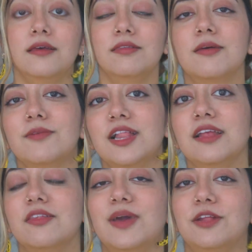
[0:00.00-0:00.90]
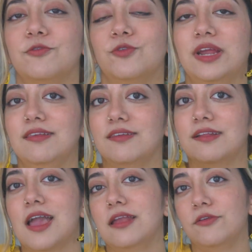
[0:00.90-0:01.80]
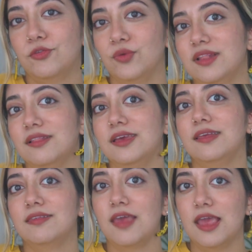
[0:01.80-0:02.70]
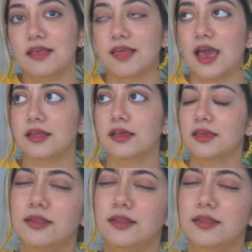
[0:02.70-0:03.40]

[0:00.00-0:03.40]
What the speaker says: Some clients might phrase it kind of sweetly, saying that,